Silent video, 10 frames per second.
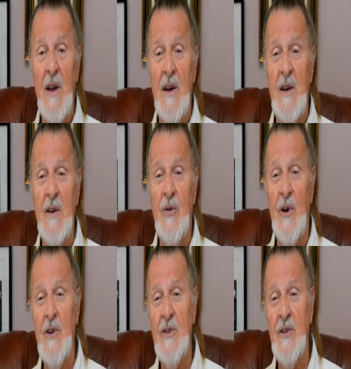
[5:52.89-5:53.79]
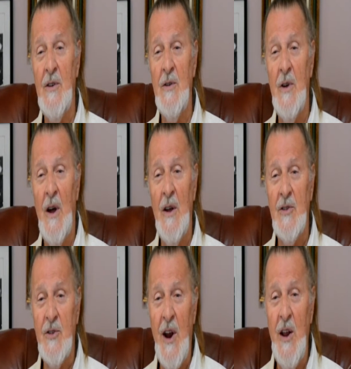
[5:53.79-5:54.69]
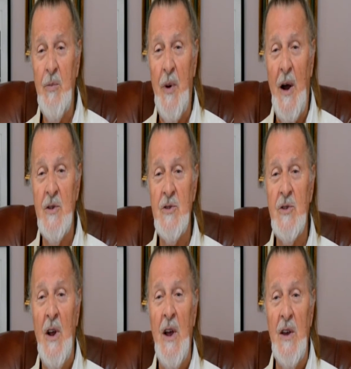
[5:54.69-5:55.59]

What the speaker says: reversal straight punch